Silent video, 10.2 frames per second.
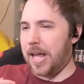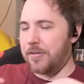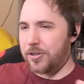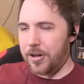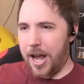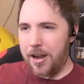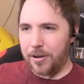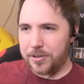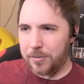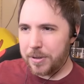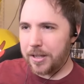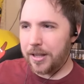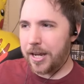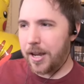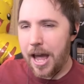Now, should I also be,
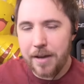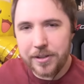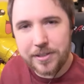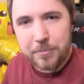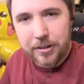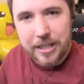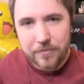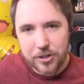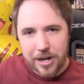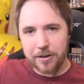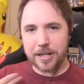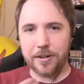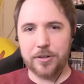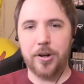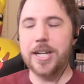like, having some cleavage out
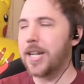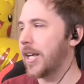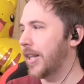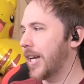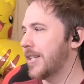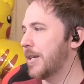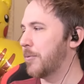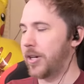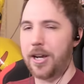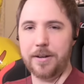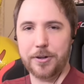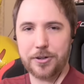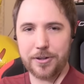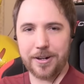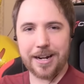here? Do I need to get, like, a deeper cut of a
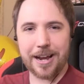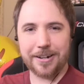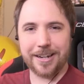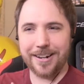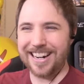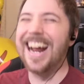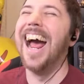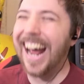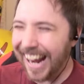shirt out here?